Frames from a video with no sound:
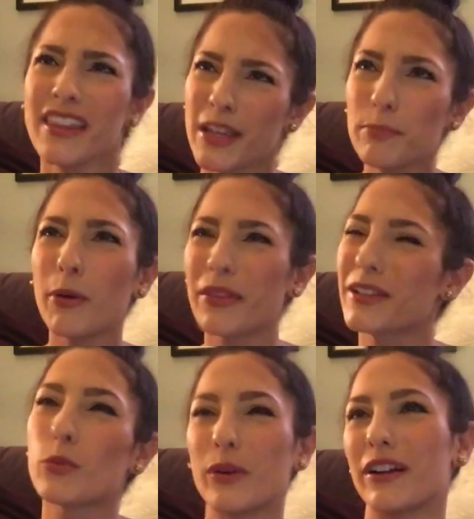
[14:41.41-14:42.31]

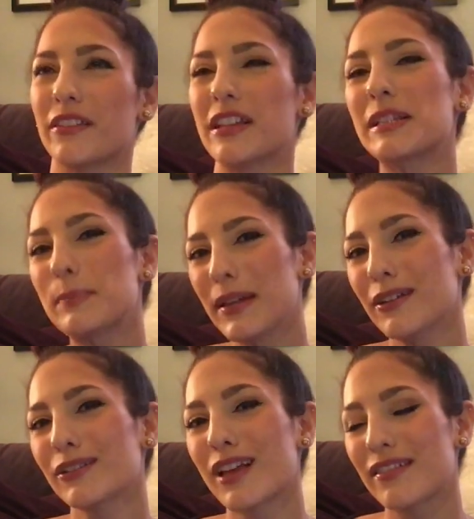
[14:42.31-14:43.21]
It's weird. They
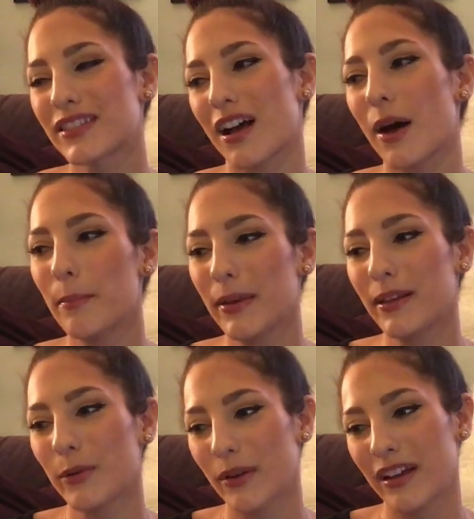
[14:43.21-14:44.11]
speed our lives up
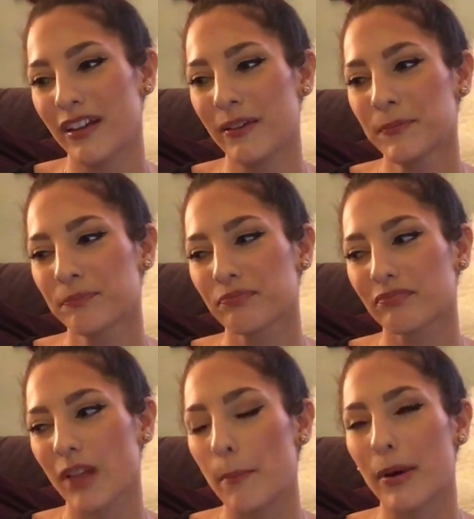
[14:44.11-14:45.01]
in a way,
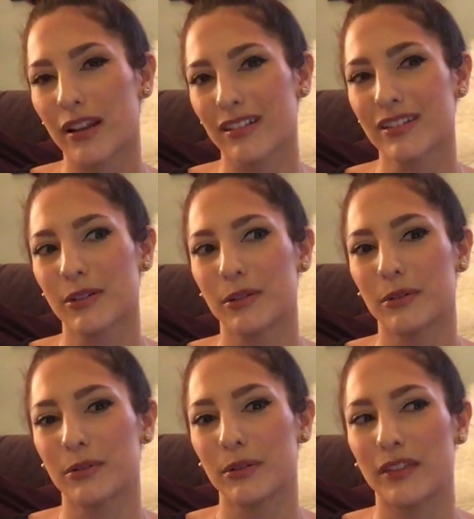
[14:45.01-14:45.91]
but
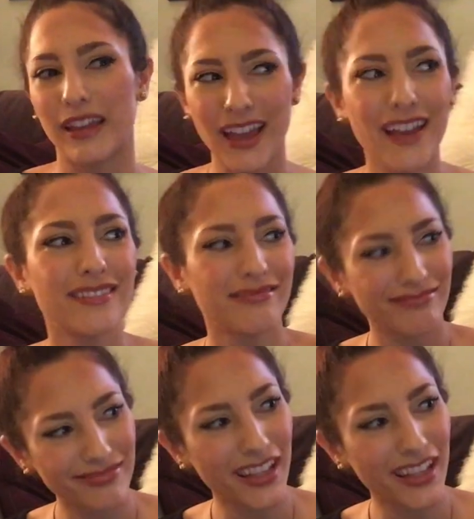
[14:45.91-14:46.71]
also they can